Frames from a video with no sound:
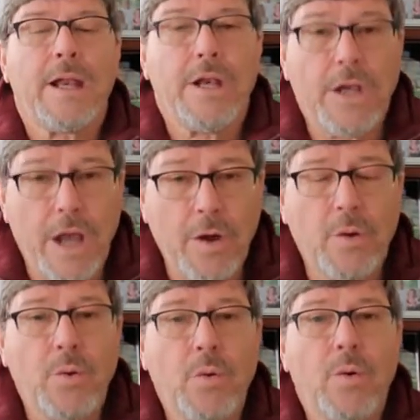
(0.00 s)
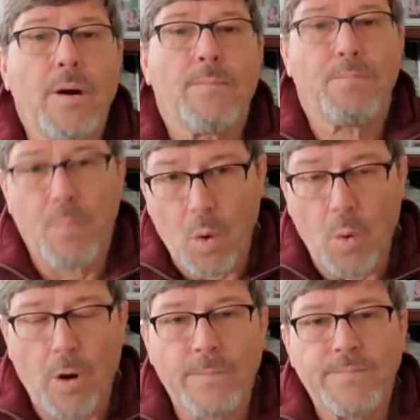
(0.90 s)
no
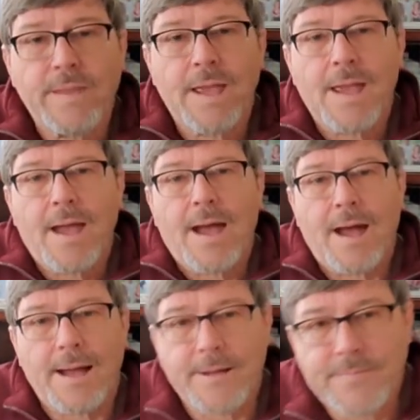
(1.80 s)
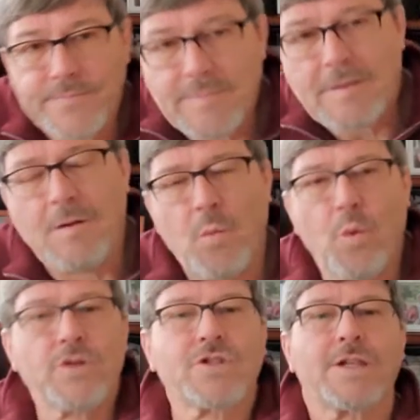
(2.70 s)
more. Uh,
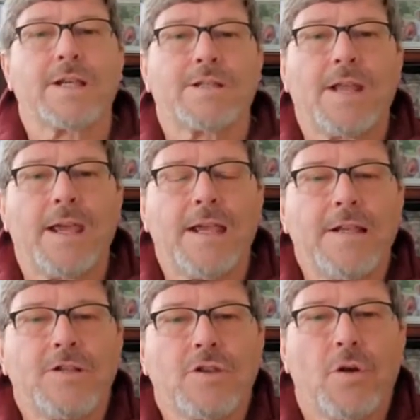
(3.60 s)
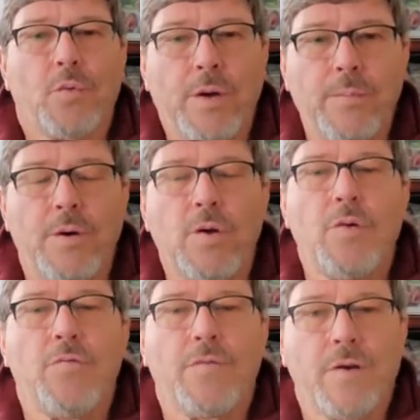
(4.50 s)
we're six days
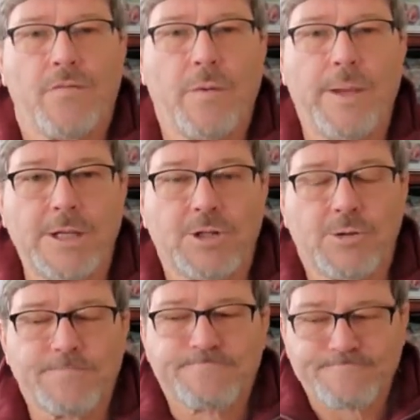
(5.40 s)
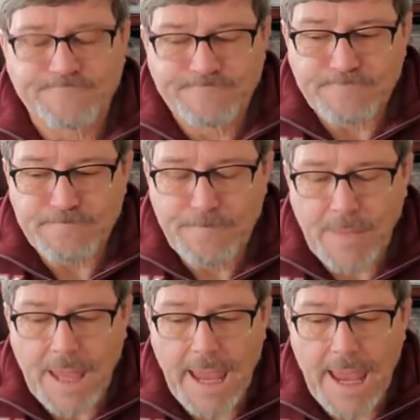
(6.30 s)
removed from Easter.
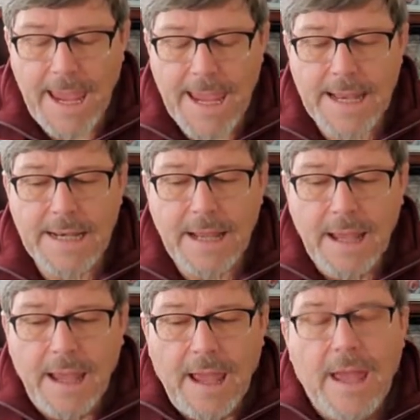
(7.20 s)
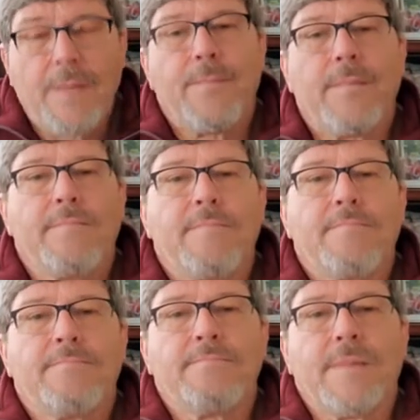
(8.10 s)
And
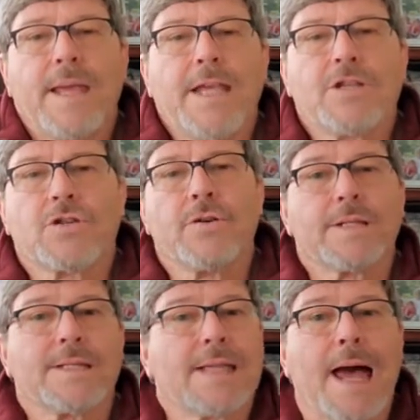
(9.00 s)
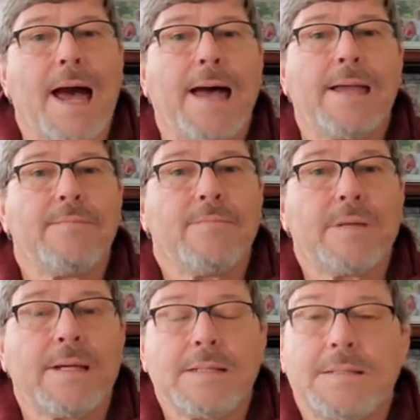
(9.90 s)
Easter is a time
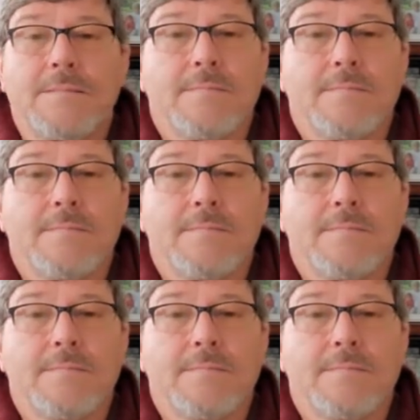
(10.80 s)
that